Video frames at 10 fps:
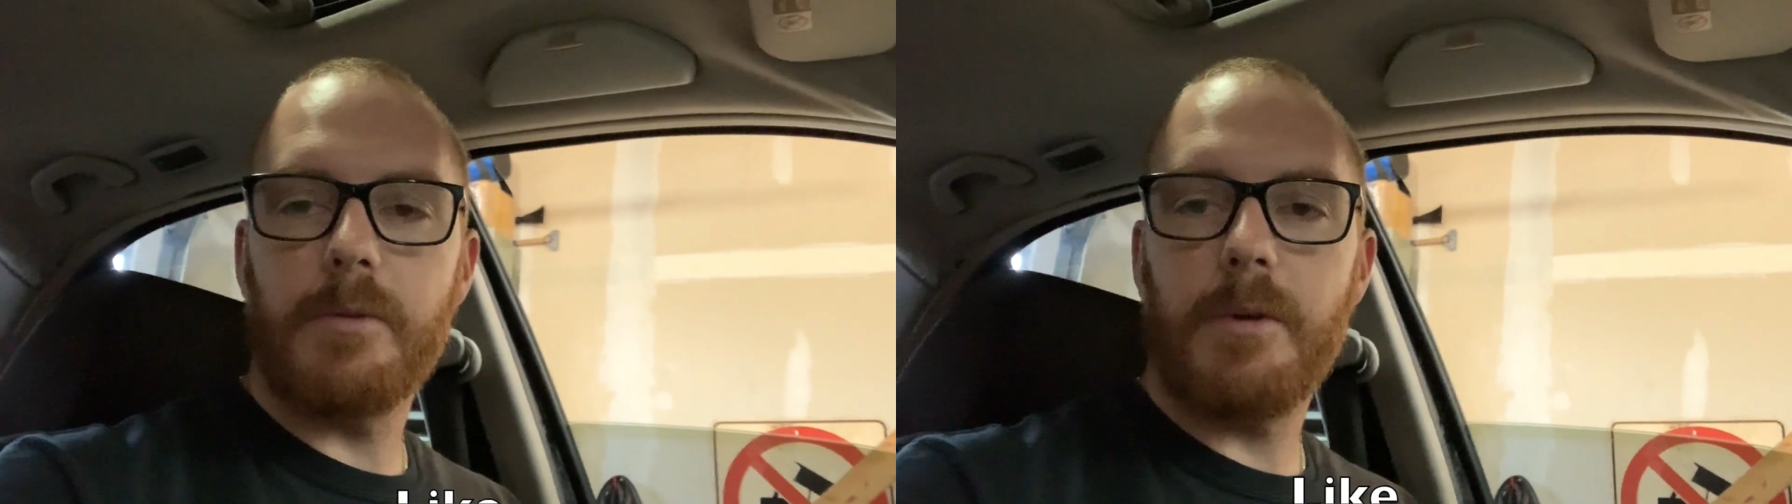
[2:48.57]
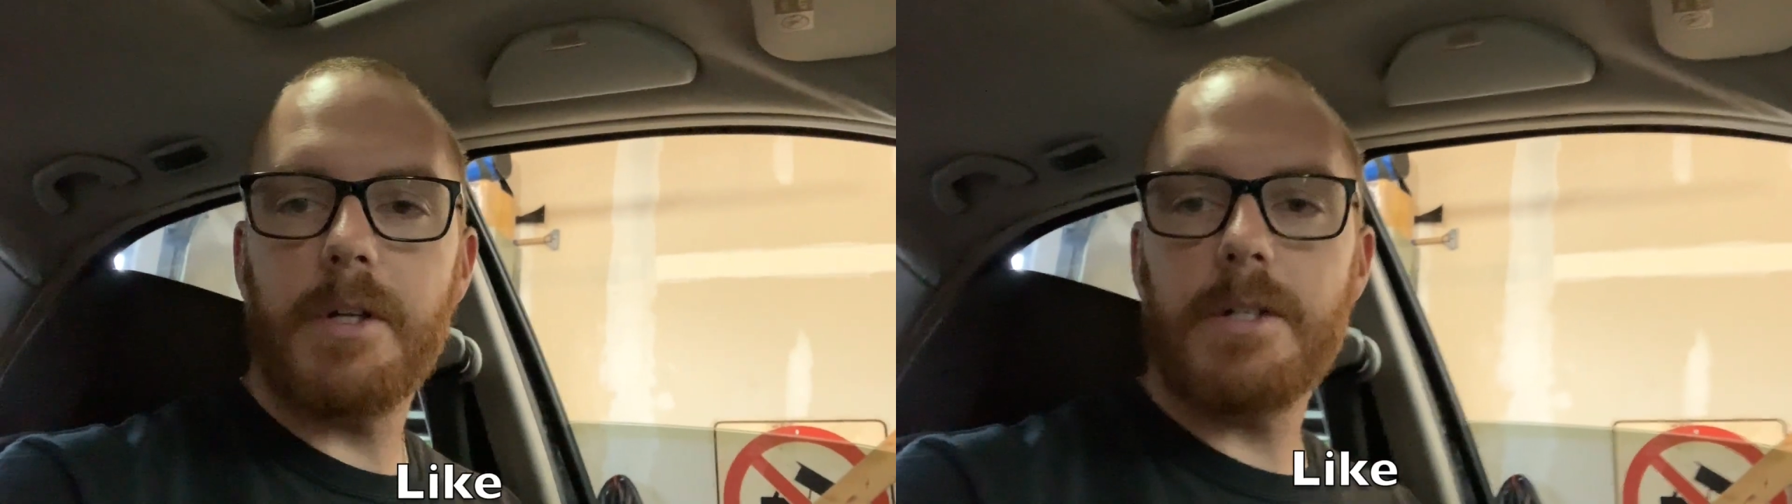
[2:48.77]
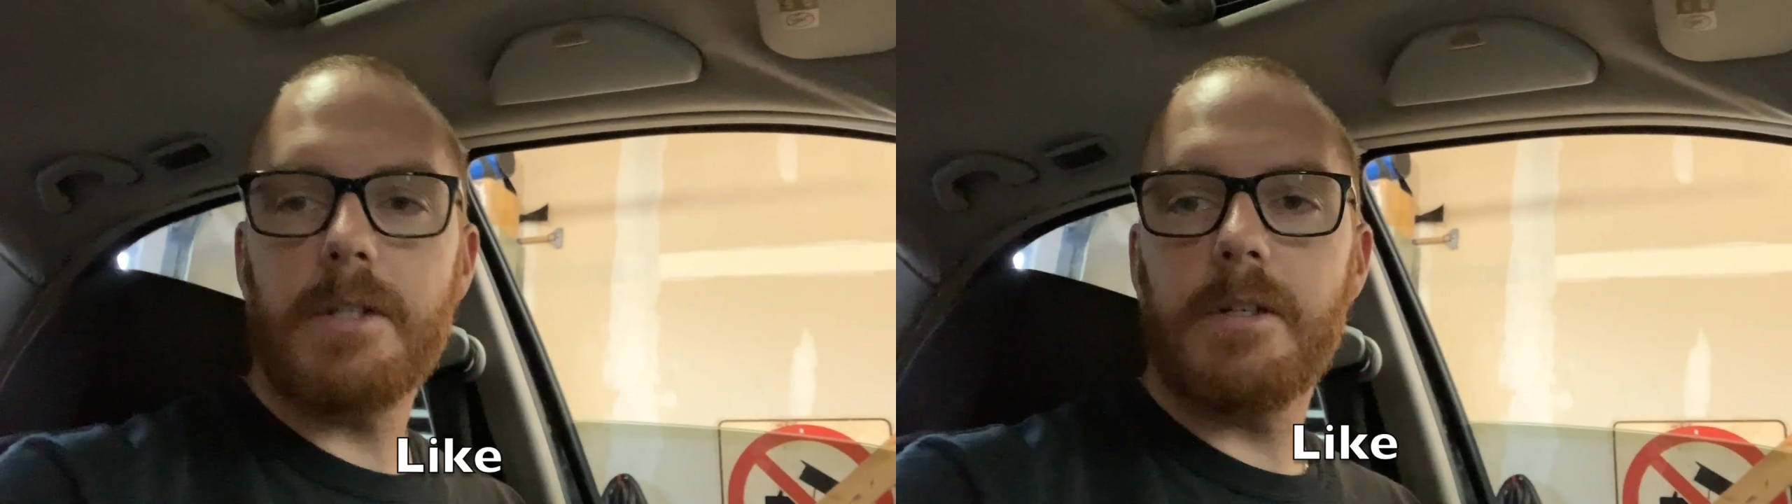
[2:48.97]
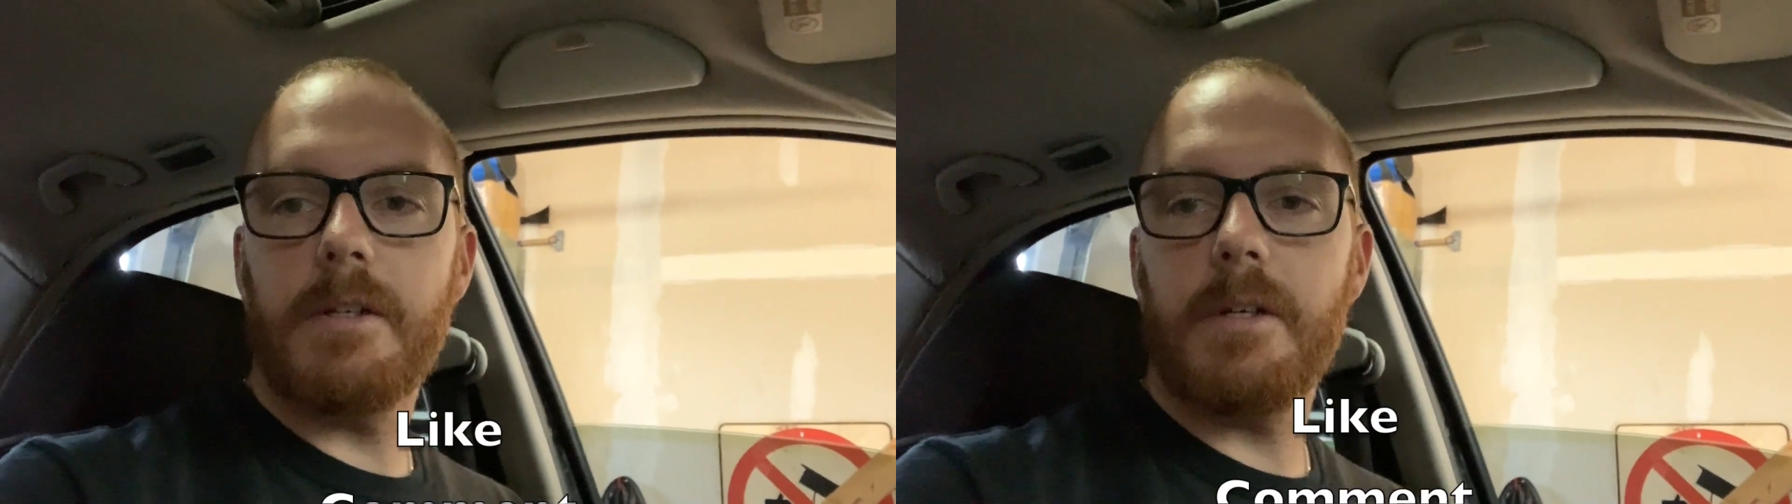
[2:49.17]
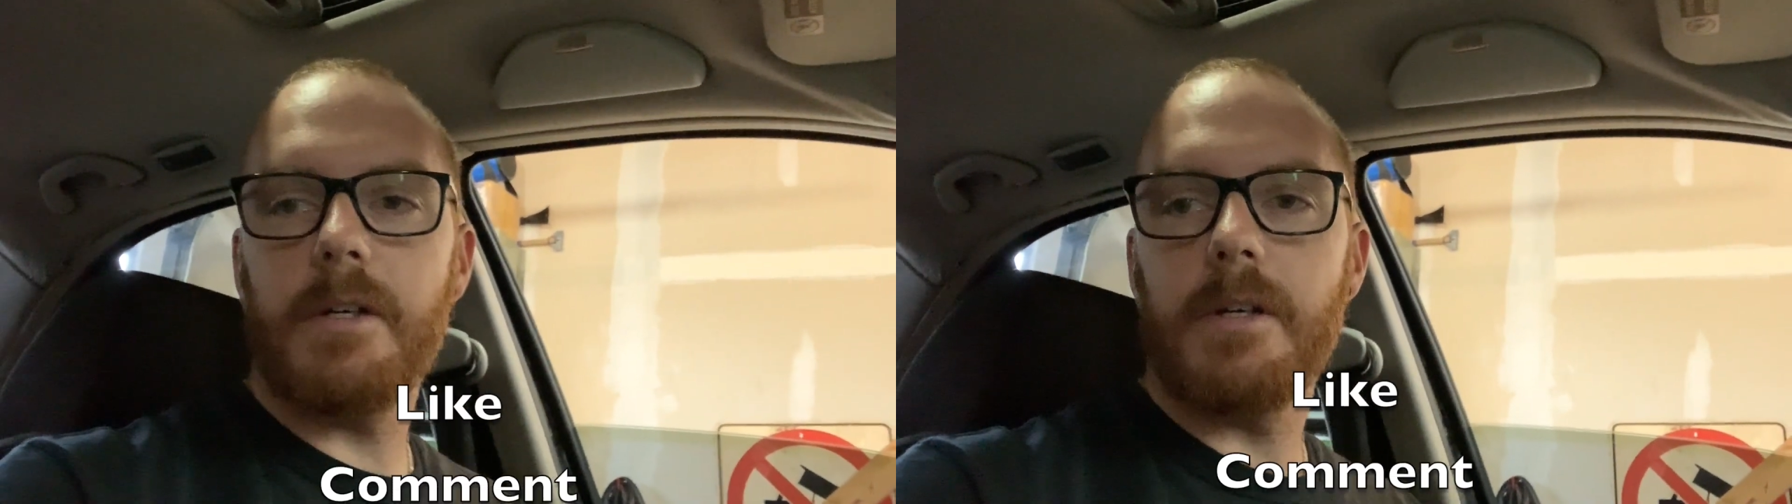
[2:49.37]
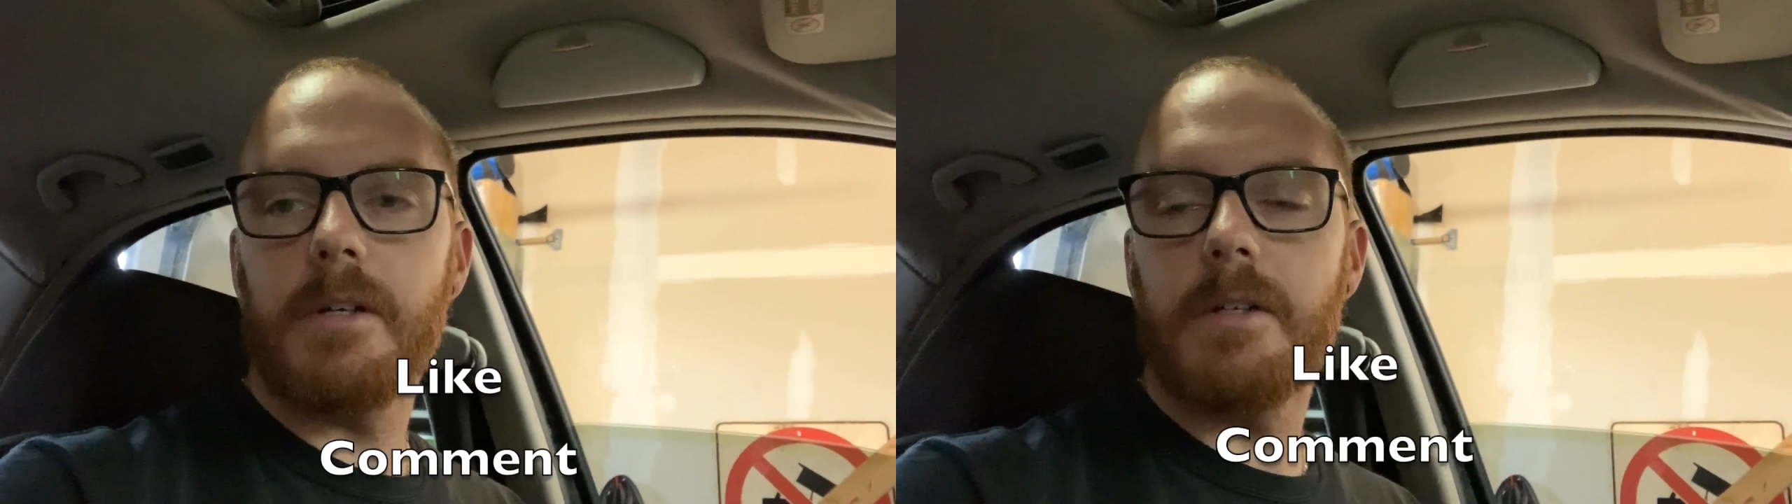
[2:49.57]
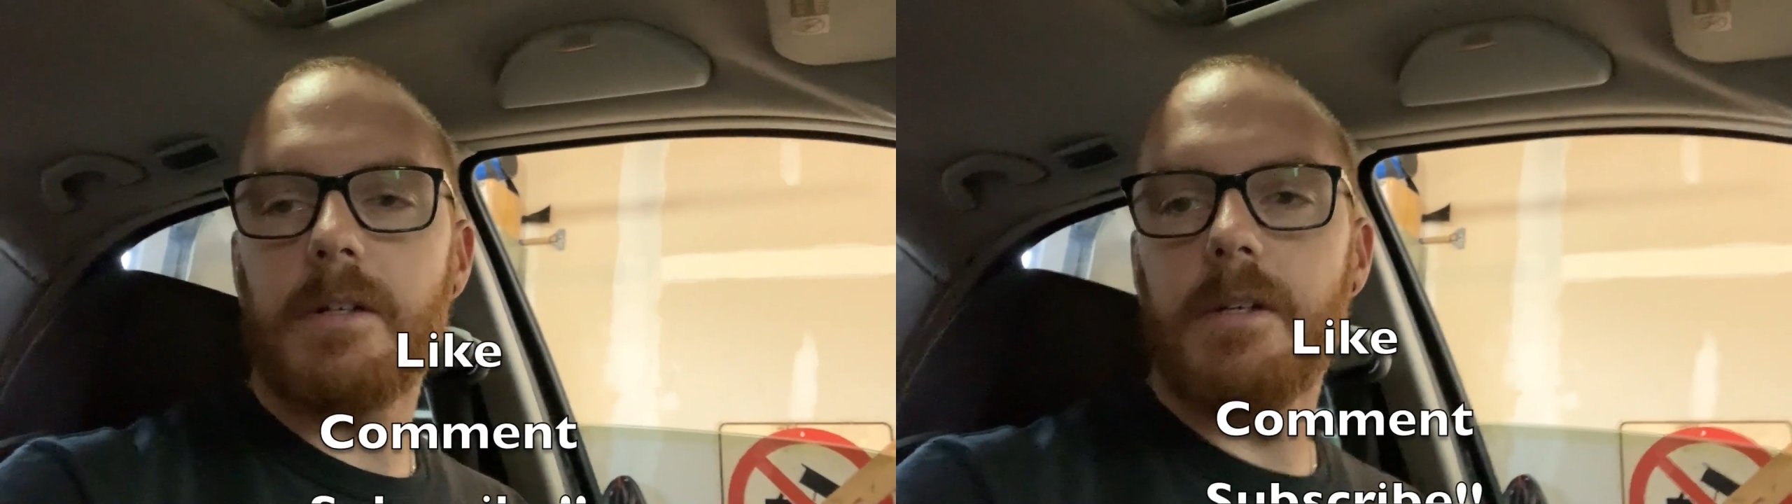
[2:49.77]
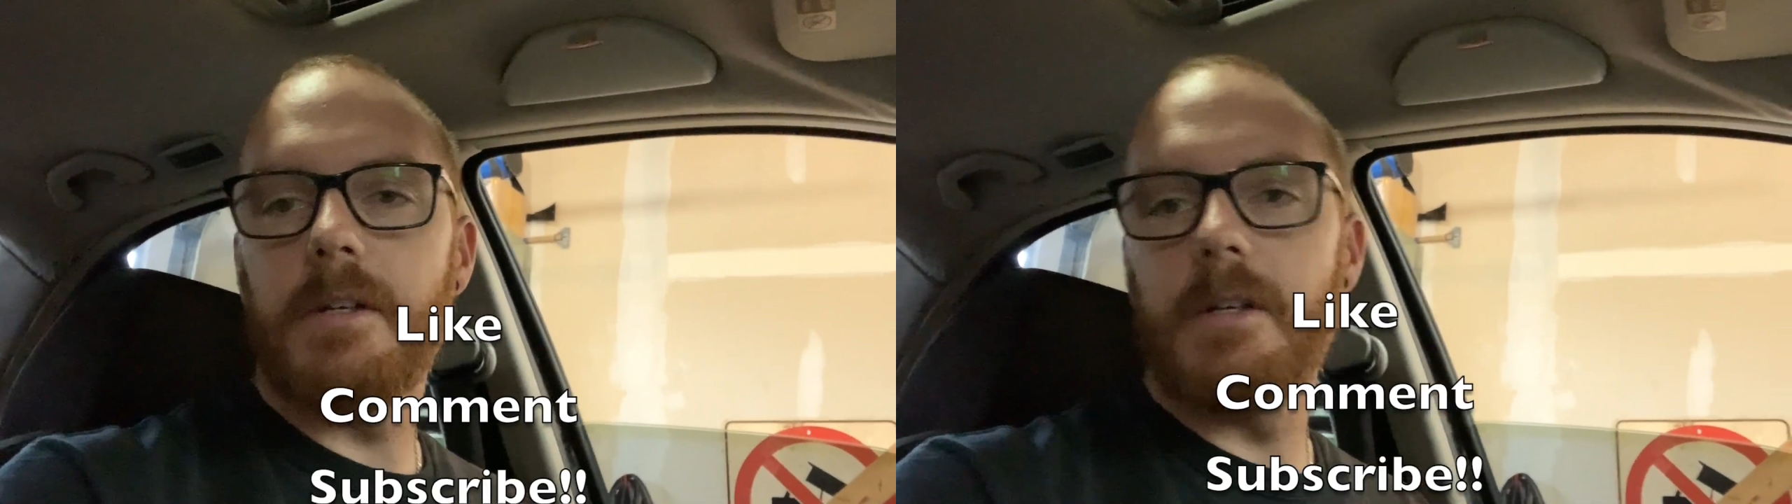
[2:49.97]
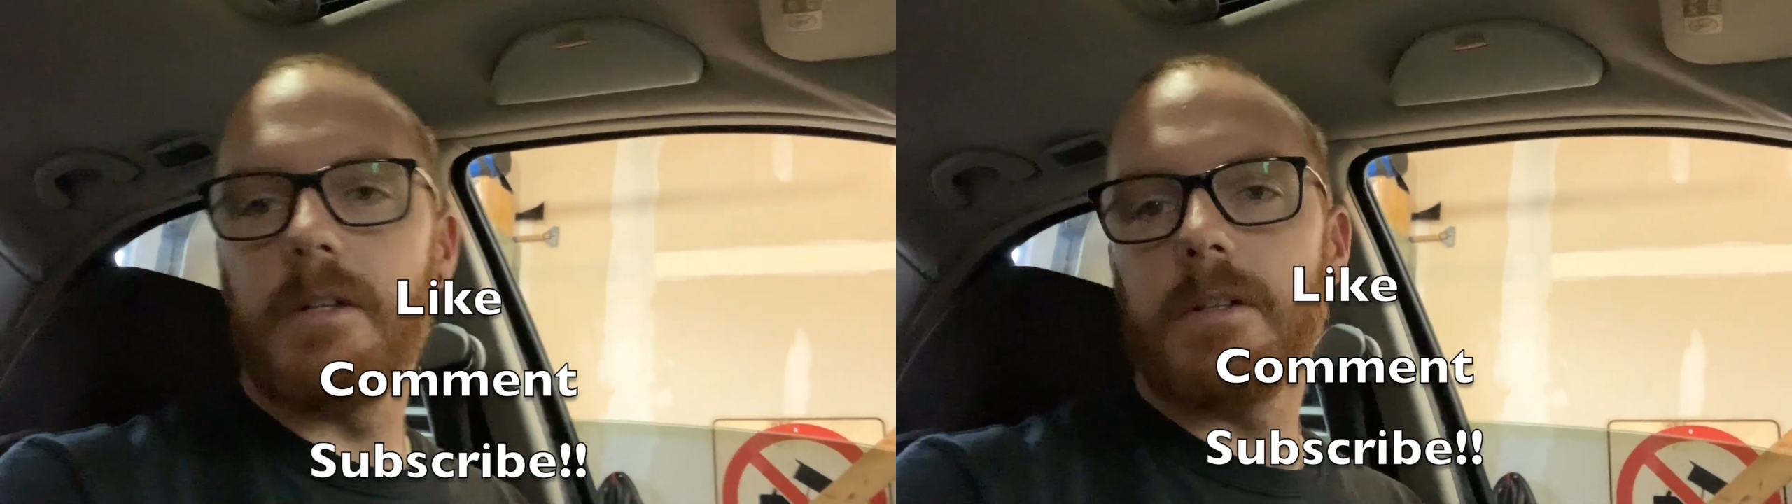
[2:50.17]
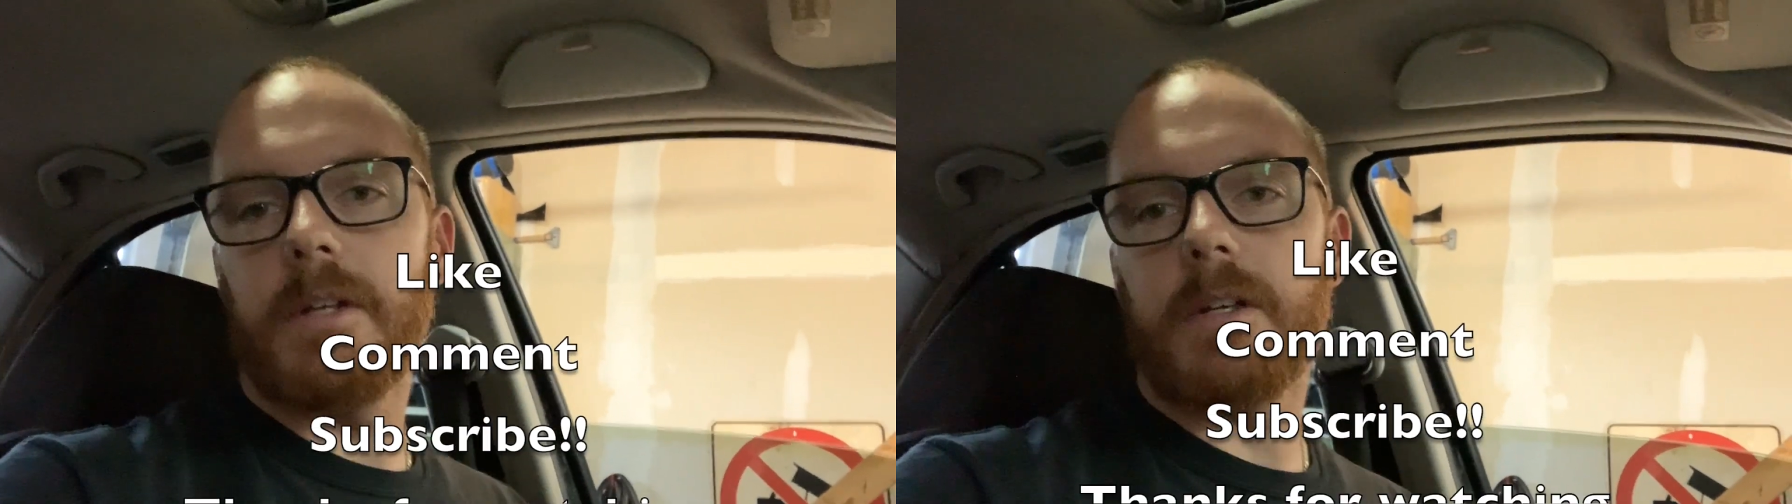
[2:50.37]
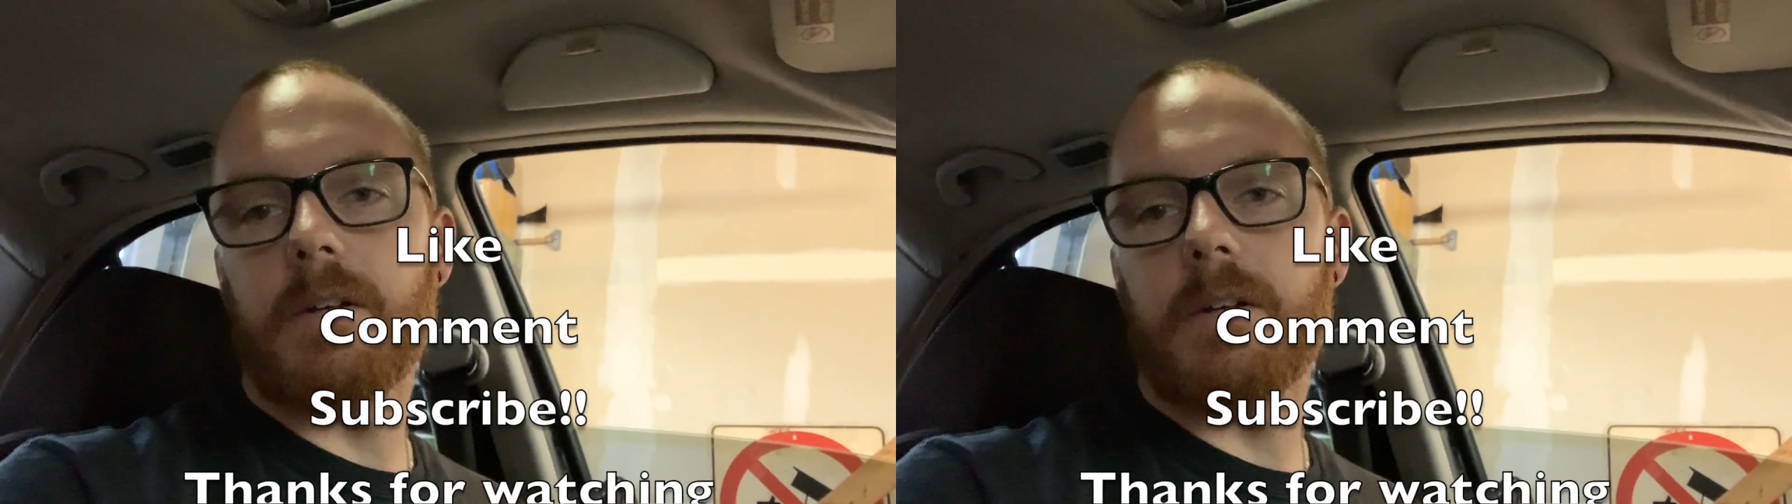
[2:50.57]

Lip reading: watching. Like,